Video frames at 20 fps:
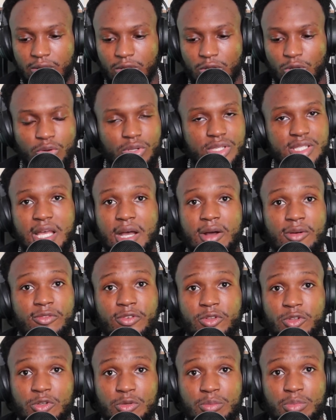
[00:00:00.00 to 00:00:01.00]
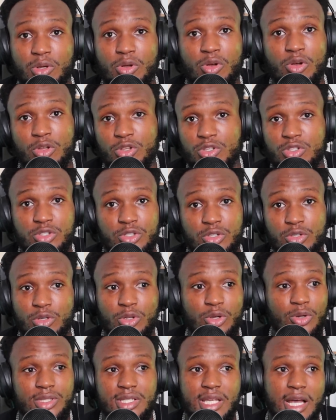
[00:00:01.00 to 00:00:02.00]
looks out for you because you
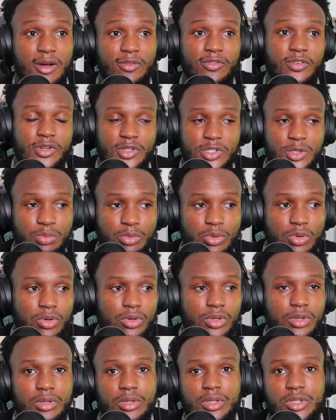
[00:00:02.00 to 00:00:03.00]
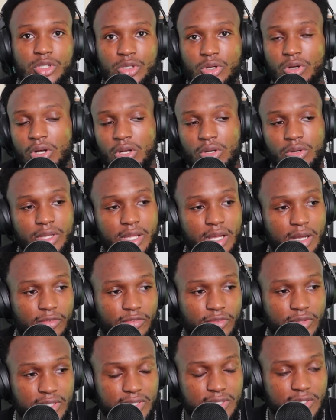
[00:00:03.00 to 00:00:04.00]
looked out for the sport. You got to look
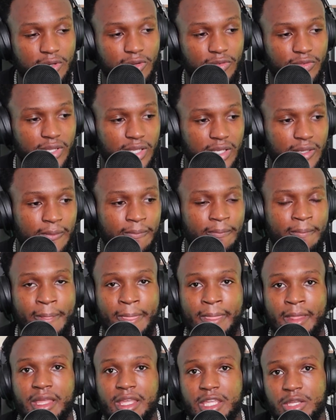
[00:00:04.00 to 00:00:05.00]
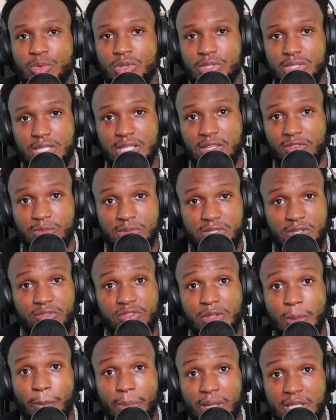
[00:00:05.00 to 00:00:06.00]
out for yourself and he wants to give
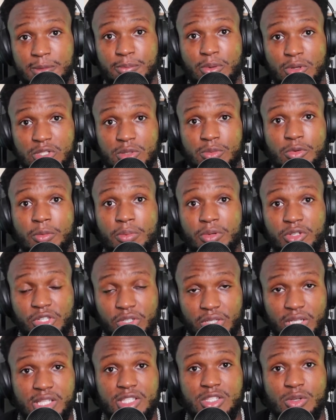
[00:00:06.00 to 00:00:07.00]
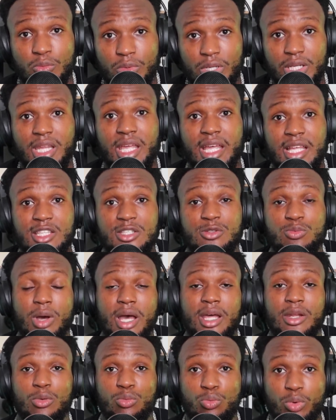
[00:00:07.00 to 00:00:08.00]
himself the best possible opportunity to win, hence
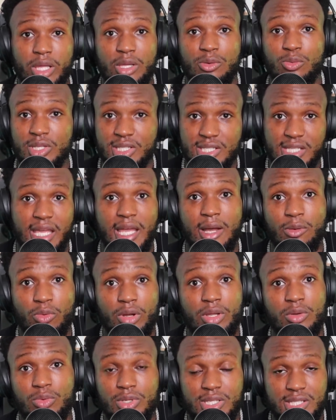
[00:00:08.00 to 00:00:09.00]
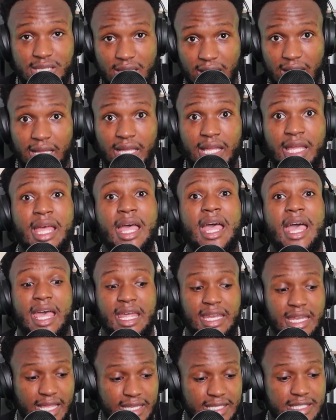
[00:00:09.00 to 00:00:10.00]
why the weight was set at what it was set at.
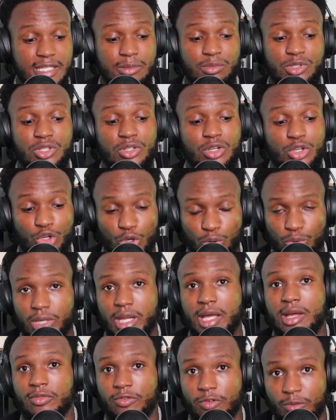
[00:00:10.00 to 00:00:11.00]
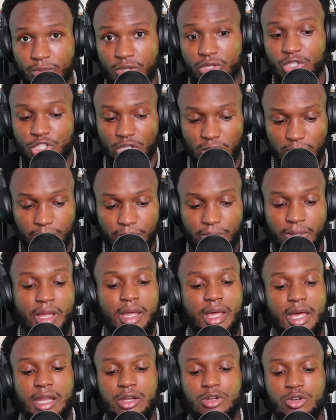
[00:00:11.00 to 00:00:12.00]
And Hasim should have known that from the jump
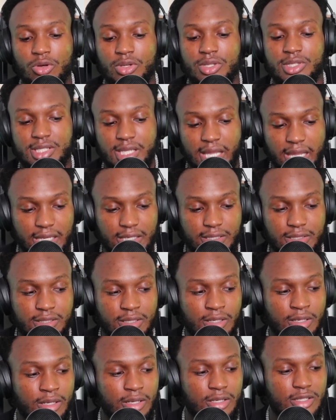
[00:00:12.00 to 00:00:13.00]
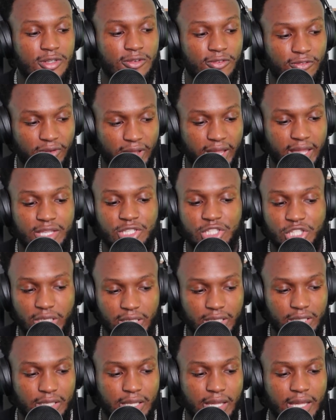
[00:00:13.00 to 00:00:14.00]
and not signed to fight
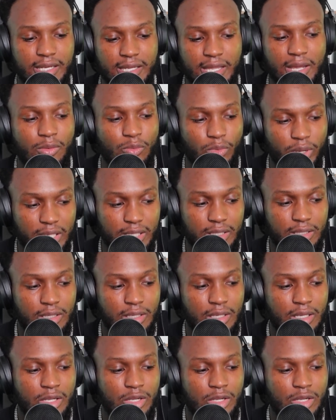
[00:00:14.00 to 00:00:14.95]
Jake at that weight,